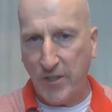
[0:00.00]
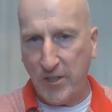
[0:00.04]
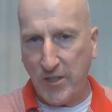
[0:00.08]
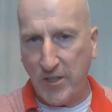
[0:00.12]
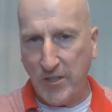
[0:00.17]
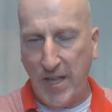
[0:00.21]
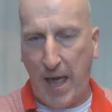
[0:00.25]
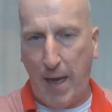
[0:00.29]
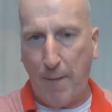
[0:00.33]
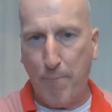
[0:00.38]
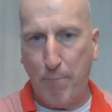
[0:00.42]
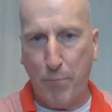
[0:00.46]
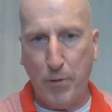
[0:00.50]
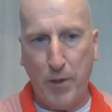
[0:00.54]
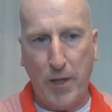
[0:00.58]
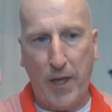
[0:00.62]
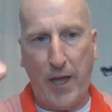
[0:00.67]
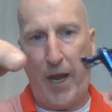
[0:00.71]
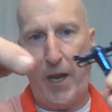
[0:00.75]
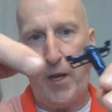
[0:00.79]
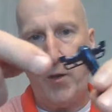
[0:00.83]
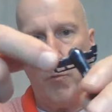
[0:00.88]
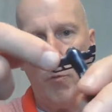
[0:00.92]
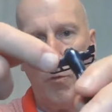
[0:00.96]
a snap
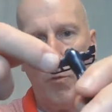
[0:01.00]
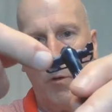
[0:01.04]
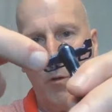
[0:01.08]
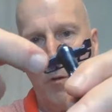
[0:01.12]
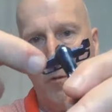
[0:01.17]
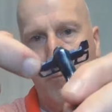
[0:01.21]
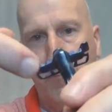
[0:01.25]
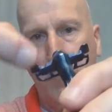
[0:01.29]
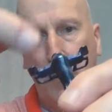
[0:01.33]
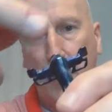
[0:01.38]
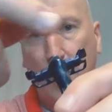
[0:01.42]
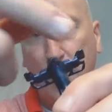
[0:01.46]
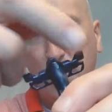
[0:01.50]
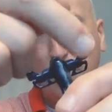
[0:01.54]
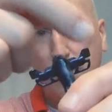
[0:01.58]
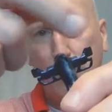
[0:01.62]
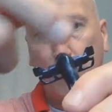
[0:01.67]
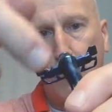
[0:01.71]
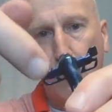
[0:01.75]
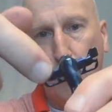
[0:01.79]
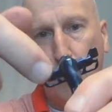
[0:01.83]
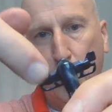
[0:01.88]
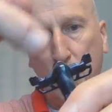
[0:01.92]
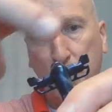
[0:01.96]
blade will
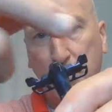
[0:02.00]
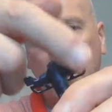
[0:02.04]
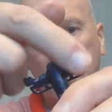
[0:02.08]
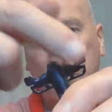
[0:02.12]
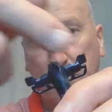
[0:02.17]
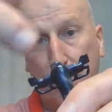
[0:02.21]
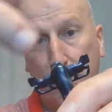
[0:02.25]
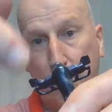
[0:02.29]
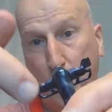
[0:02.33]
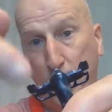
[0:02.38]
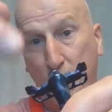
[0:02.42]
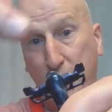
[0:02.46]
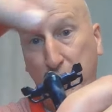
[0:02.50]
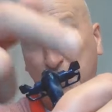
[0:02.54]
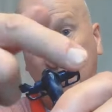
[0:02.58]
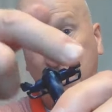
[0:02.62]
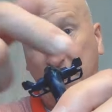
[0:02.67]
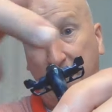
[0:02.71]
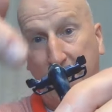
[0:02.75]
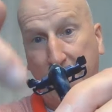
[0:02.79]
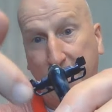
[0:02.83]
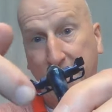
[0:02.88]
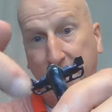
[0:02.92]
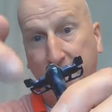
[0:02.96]

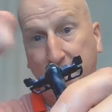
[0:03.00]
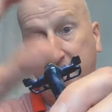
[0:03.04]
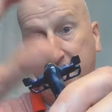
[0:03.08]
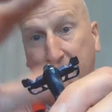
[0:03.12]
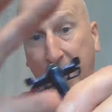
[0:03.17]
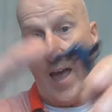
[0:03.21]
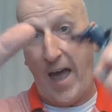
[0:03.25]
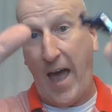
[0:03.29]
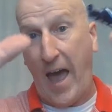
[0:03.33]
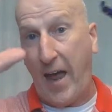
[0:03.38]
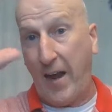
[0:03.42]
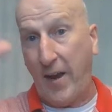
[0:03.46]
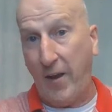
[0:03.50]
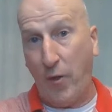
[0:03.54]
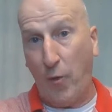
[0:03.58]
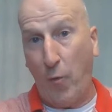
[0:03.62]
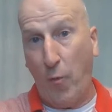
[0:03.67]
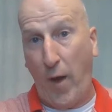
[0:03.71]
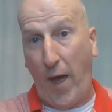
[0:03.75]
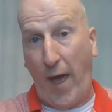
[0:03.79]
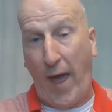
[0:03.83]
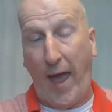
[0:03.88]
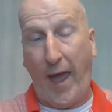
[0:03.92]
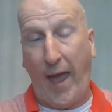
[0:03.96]
sit out of the
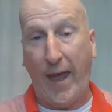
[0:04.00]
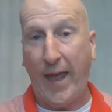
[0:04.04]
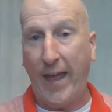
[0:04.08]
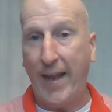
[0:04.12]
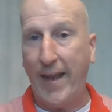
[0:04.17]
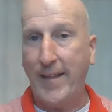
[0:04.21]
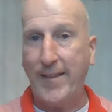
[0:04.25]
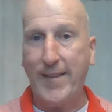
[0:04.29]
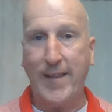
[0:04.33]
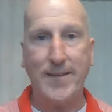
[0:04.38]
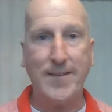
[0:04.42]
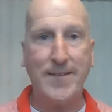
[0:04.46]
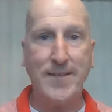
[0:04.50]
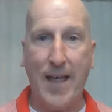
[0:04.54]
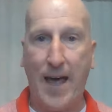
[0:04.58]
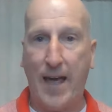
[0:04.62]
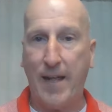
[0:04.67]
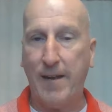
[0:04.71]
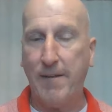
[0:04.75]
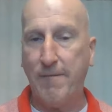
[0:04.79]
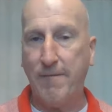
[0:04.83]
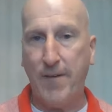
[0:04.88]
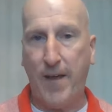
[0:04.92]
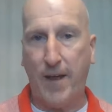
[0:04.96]
way, and it does
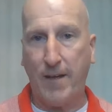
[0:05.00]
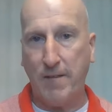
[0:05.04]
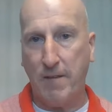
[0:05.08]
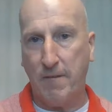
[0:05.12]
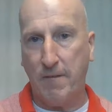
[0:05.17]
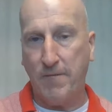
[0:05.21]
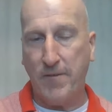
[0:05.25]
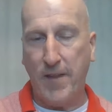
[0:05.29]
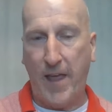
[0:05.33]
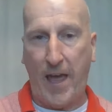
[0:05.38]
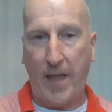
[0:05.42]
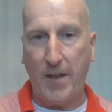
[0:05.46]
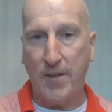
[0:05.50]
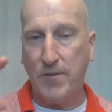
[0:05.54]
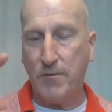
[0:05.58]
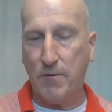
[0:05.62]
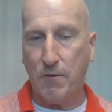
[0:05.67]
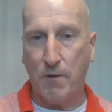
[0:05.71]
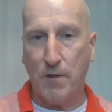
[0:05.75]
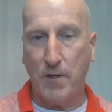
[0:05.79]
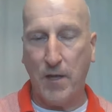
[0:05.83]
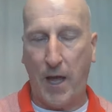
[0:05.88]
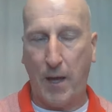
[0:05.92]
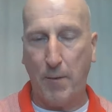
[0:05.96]
not affect the flatness
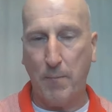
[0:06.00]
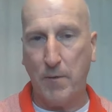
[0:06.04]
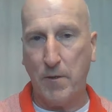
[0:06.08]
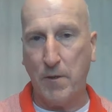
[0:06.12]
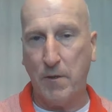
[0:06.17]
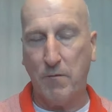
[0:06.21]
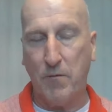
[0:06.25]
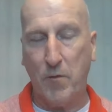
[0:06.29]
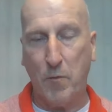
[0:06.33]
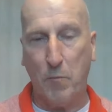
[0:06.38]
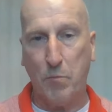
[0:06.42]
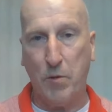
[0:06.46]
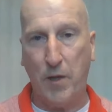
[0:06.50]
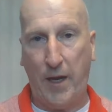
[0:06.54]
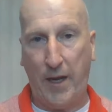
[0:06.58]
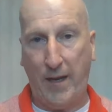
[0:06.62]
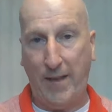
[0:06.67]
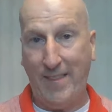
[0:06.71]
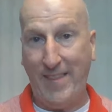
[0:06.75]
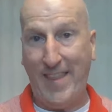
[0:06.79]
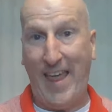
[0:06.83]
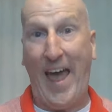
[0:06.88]
or alignment of the blade.